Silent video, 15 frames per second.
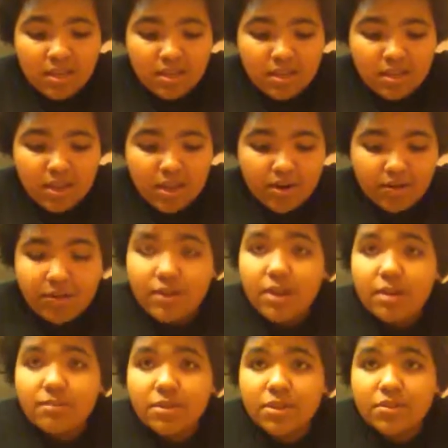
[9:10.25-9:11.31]
and I don't
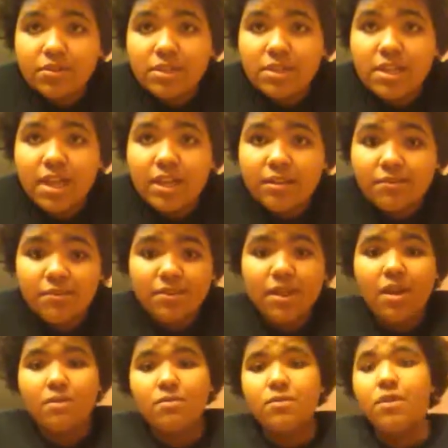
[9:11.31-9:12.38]
think I'm gonna go snagging with
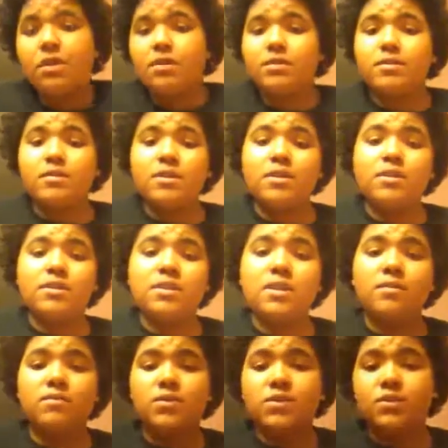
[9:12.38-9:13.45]
that rod
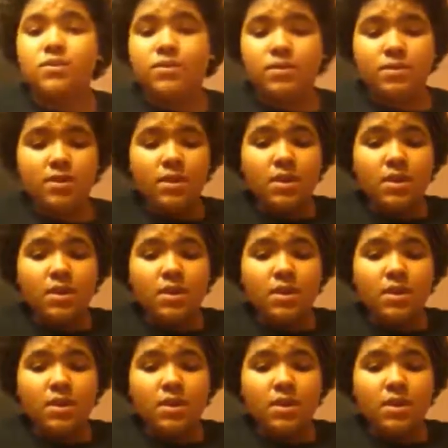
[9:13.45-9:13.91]
anytime soon.